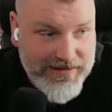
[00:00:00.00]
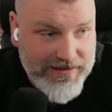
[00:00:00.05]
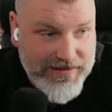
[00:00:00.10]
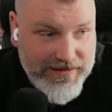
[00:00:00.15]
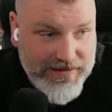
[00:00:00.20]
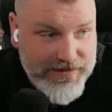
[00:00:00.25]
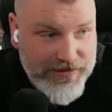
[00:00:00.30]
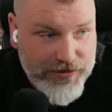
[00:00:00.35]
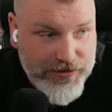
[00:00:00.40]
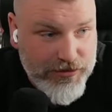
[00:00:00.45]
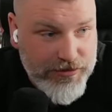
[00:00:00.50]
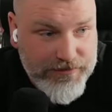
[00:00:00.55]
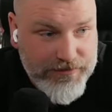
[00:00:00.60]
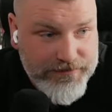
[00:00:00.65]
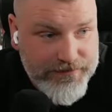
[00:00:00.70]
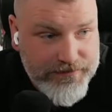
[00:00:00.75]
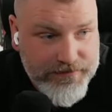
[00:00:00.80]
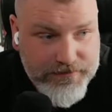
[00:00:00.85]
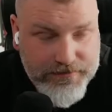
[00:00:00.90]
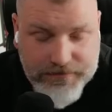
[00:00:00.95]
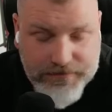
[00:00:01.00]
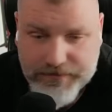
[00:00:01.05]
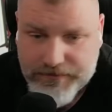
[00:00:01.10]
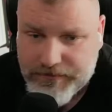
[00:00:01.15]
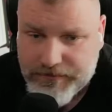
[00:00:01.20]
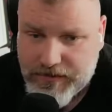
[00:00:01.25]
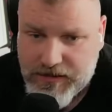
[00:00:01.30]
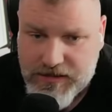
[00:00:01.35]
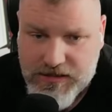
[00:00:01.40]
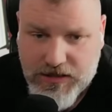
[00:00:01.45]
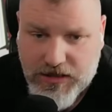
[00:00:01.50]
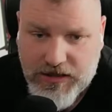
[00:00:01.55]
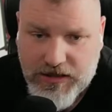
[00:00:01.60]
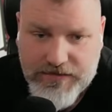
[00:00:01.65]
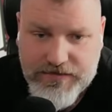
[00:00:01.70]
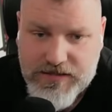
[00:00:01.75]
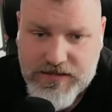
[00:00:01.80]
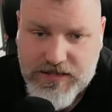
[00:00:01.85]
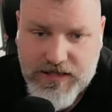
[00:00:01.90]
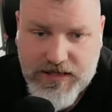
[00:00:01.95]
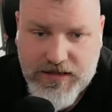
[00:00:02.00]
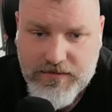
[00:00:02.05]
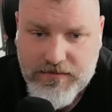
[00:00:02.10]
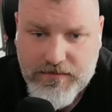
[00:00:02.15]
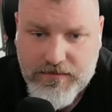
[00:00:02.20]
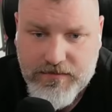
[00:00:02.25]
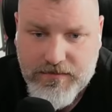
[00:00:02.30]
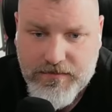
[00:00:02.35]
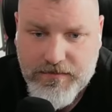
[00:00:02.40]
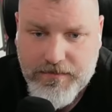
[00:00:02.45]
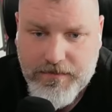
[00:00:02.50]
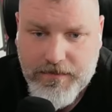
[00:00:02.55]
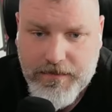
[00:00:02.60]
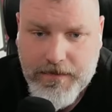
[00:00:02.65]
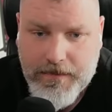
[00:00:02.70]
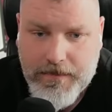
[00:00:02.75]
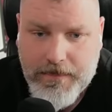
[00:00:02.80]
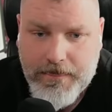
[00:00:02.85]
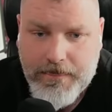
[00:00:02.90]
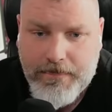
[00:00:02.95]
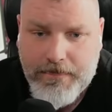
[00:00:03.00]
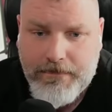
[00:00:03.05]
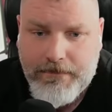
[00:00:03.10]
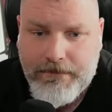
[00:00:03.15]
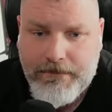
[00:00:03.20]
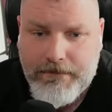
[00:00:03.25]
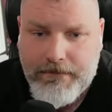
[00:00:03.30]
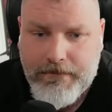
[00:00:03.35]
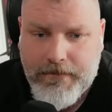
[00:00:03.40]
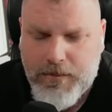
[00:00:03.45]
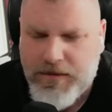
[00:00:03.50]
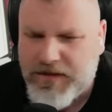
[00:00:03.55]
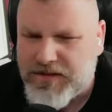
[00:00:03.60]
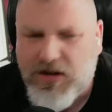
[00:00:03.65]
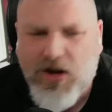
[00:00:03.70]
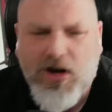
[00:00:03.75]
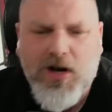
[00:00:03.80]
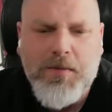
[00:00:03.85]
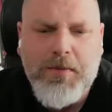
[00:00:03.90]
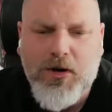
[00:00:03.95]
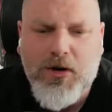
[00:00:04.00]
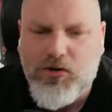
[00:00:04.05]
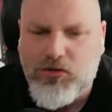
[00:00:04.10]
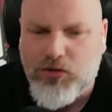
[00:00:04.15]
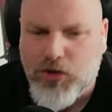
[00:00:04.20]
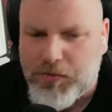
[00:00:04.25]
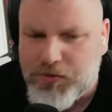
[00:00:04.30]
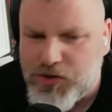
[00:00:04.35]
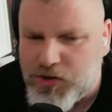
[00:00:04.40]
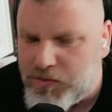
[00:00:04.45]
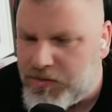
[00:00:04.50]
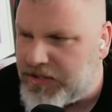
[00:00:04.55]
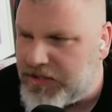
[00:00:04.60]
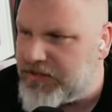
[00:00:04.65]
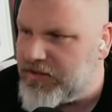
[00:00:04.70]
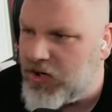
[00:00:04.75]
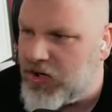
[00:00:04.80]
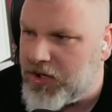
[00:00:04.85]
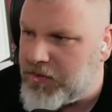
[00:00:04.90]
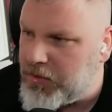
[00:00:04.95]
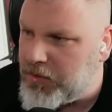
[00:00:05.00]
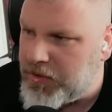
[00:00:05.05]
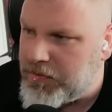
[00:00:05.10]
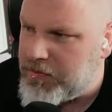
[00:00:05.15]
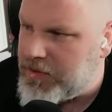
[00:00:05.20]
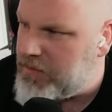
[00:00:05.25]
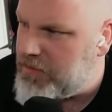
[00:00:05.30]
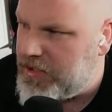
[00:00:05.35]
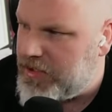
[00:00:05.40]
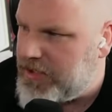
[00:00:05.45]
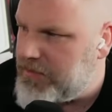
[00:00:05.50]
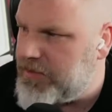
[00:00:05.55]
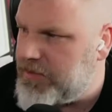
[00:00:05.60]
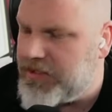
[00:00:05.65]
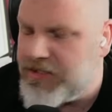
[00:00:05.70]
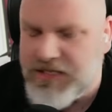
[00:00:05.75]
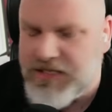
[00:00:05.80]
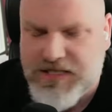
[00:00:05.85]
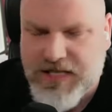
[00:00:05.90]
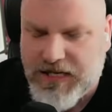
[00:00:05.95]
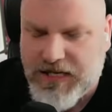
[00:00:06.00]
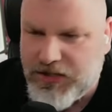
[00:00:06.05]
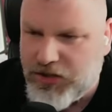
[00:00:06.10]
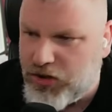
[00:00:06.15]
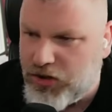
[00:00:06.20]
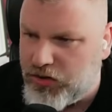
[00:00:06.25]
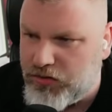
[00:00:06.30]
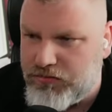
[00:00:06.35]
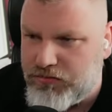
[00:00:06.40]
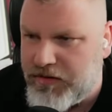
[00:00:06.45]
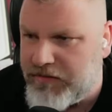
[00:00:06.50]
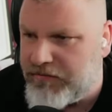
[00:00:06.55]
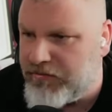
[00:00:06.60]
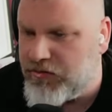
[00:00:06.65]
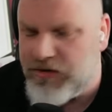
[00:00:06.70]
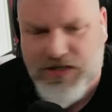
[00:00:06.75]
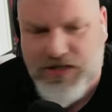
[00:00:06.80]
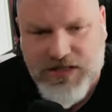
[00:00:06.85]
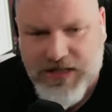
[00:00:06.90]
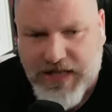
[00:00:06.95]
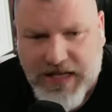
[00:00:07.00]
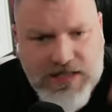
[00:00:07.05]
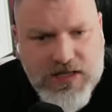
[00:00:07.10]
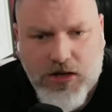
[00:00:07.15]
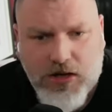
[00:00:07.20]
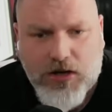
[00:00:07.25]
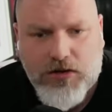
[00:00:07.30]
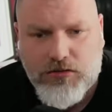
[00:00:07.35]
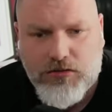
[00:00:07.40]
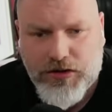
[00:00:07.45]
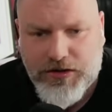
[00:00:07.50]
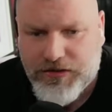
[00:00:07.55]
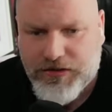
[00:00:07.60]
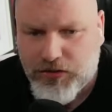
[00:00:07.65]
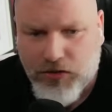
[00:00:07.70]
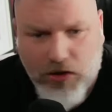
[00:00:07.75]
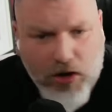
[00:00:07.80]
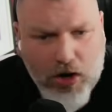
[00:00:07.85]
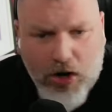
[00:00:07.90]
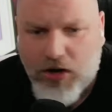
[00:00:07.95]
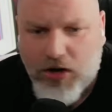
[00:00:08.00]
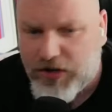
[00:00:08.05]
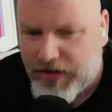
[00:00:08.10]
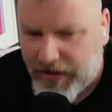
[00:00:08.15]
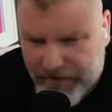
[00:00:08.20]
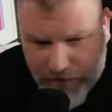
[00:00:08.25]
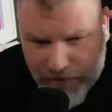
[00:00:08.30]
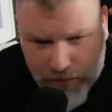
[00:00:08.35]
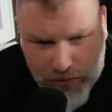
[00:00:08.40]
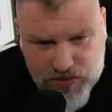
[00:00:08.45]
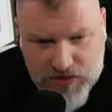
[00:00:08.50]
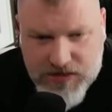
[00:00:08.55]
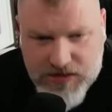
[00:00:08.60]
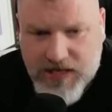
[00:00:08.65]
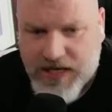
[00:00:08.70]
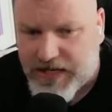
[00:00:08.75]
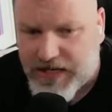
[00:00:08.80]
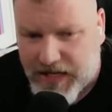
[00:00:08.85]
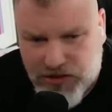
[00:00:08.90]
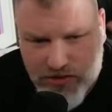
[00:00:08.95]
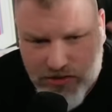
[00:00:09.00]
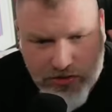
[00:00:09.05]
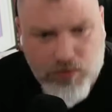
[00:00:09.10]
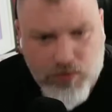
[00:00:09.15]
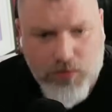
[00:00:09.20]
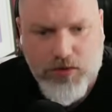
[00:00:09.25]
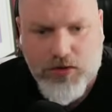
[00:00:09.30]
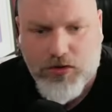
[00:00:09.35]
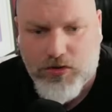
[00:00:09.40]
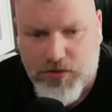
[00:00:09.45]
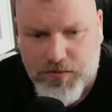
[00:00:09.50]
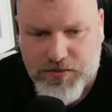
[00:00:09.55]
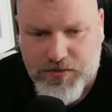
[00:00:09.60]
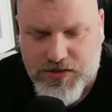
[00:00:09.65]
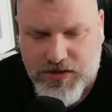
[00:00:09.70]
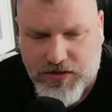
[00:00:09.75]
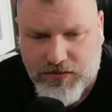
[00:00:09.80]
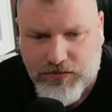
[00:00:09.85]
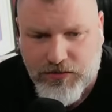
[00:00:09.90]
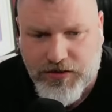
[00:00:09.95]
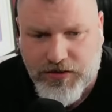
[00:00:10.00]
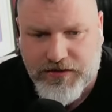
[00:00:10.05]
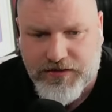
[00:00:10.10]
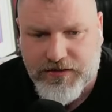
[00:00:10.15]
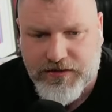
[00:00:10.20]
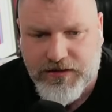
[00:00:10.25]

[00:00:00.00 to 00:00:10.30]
I don't know. Is all I have to say. We can talk about corruption. We can talk about the Premier League being this, that, and the other, and referees, and that's all right. If you say that, you're 100% right.